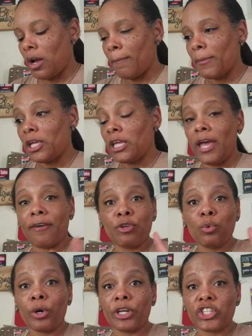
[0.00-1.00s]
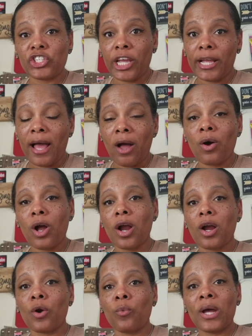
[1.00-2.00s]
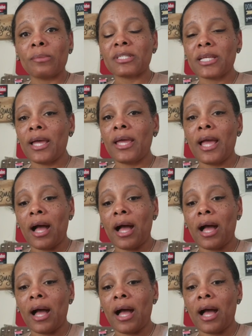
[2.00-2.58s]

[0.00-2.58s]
yeah, if you want to check out her website,